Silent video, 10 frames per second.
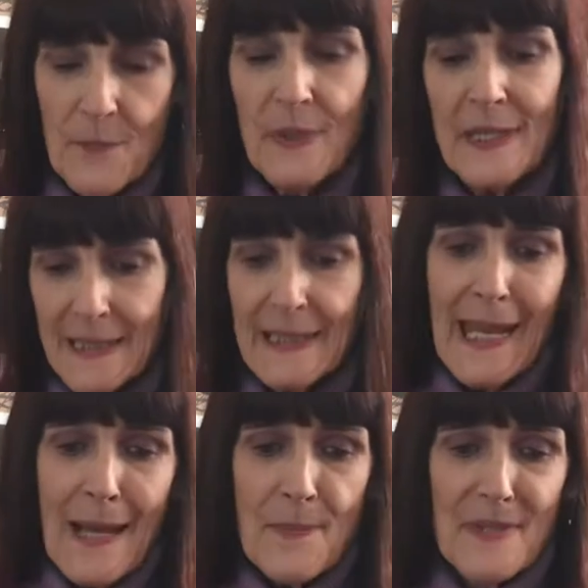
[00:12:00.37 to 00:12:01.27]
but it
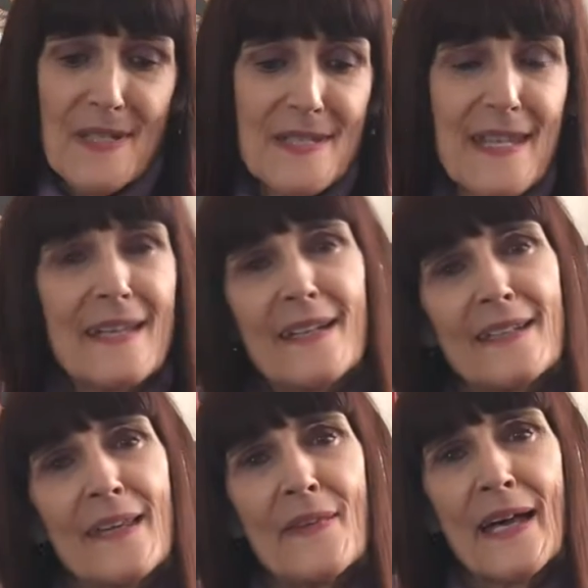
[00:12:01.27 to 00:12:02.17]
happened.
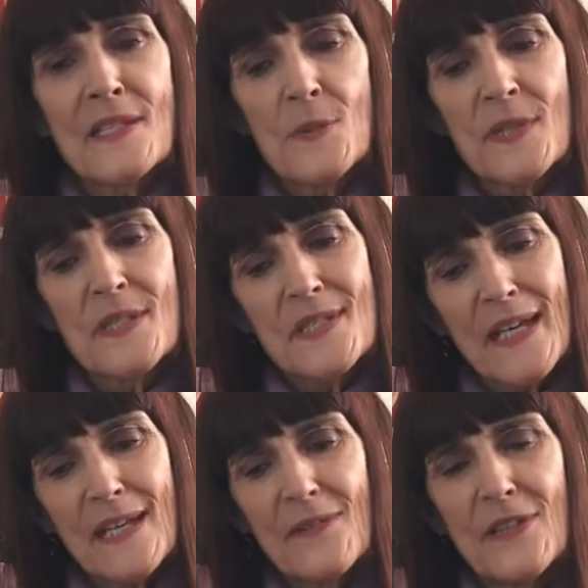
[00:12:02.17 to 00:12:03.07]
And that's what this
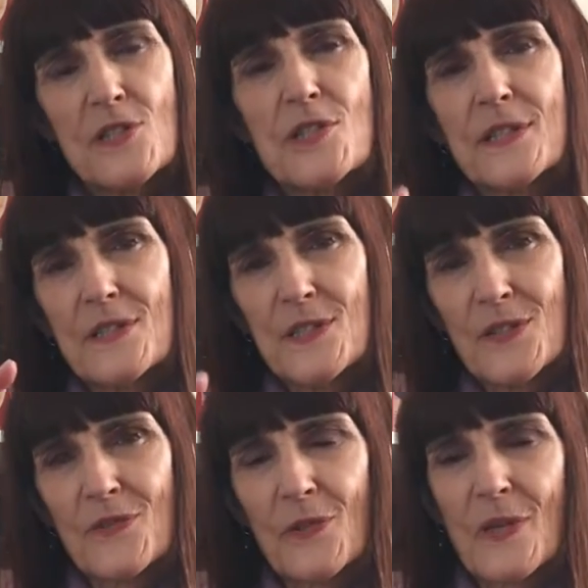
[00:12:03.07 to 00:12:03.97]
kind of energy can
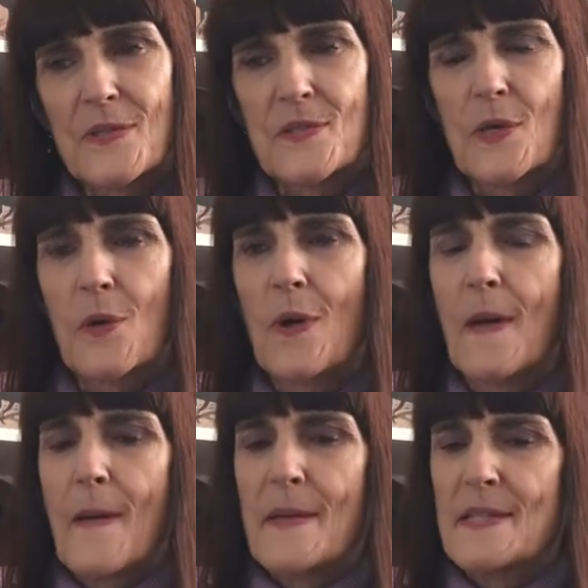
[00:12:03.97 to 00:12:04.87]
do for us. So
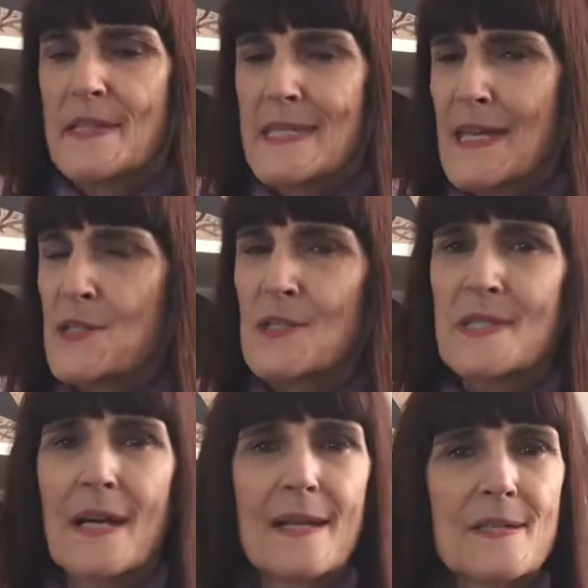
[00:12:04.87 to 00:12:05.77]
set your
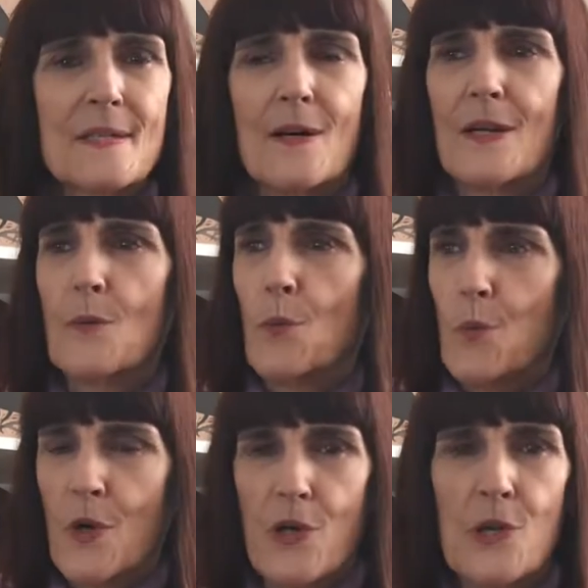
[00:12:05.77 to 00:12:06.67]
sights on
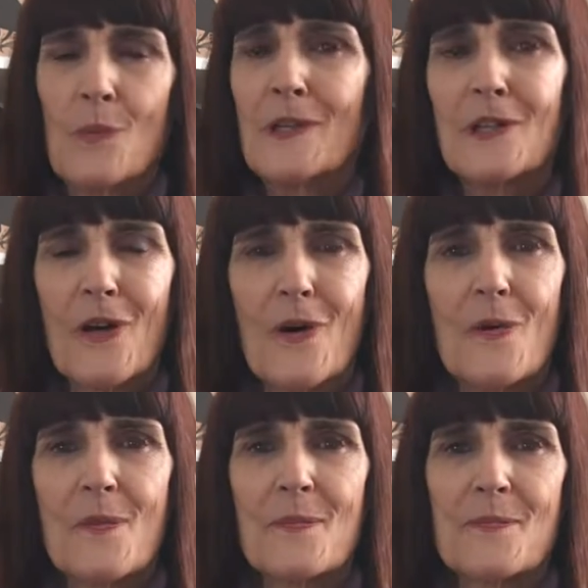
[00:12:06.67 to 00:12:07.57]
where you want to
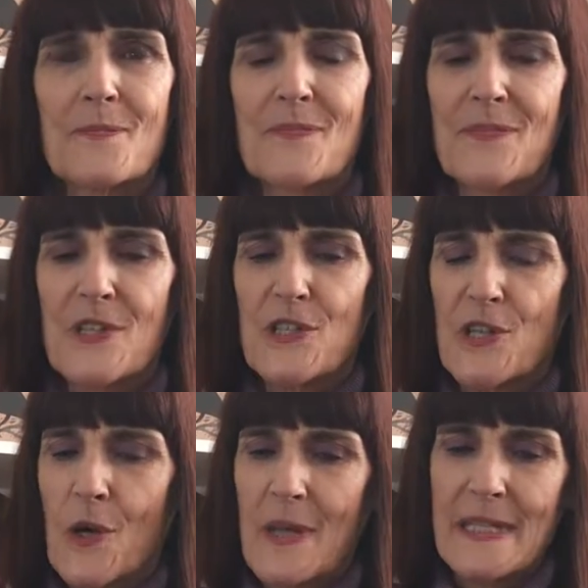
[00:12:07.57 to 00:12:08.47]
go,
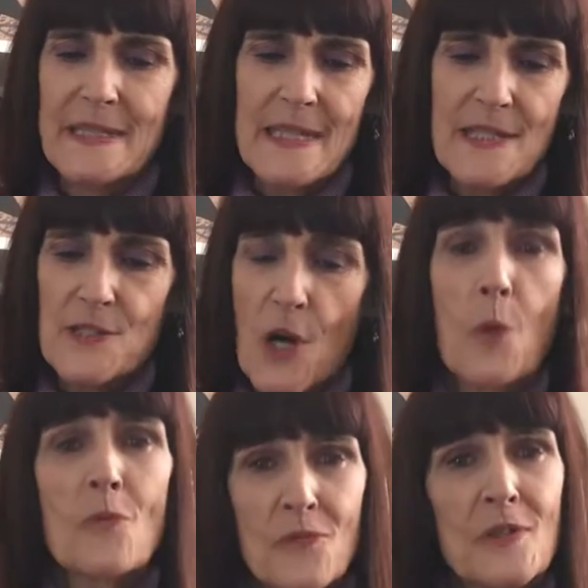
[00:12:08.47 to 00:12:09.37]
and
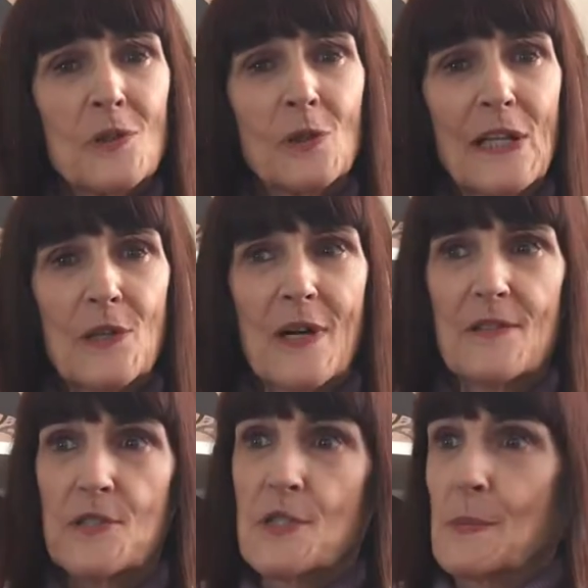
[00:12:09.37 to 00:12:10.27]
don't feel like you have
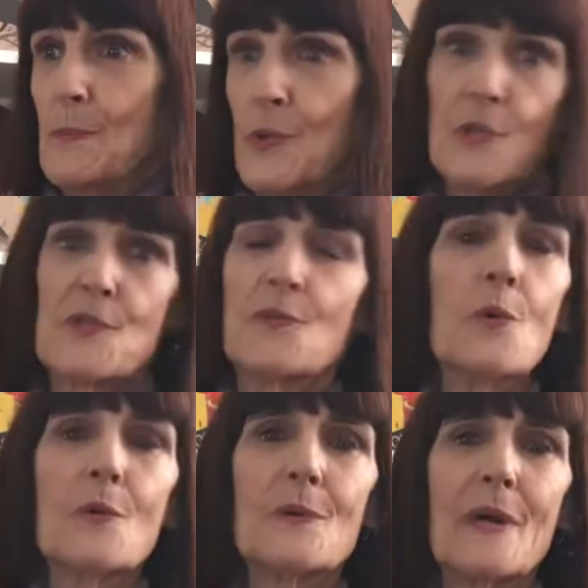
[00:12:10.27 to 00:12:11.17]
to just push
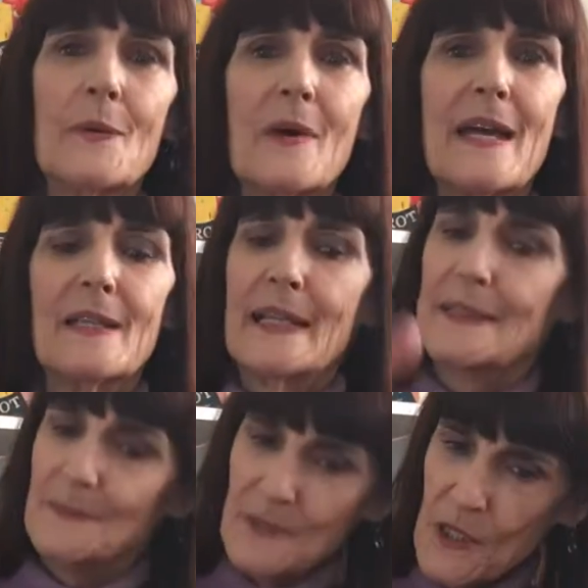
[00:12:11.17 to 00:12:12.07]
forward right away. Like,
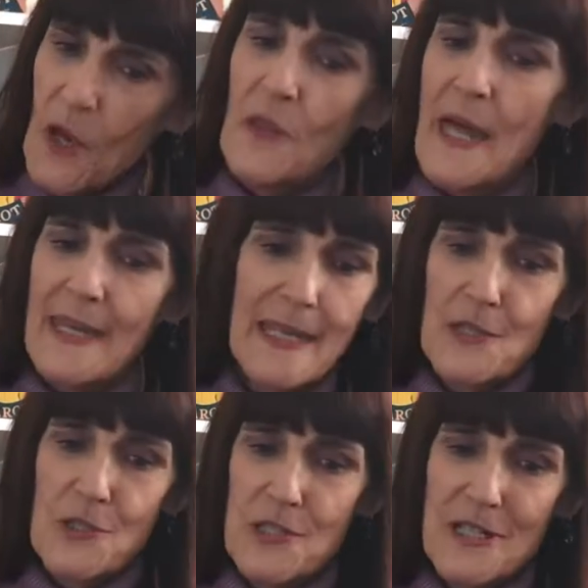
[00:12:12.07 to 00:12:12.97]
that
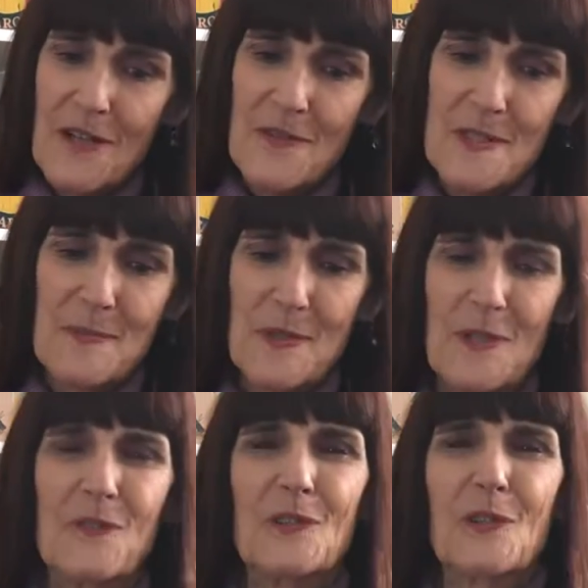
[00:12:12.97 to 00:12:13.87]
energy of this
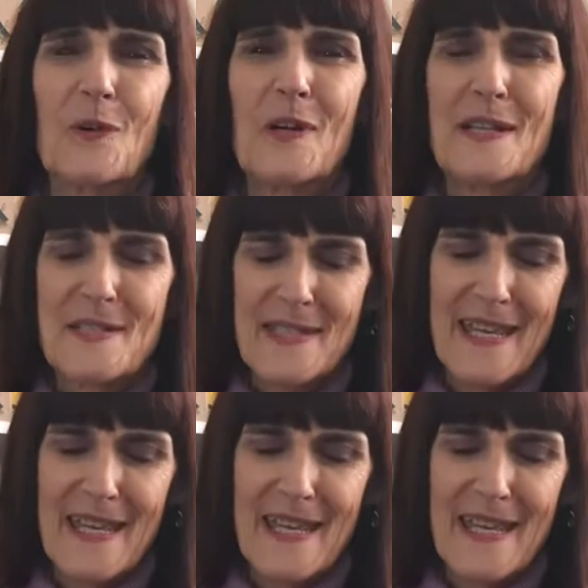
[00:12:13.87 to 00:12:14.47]
beautiful Aquarius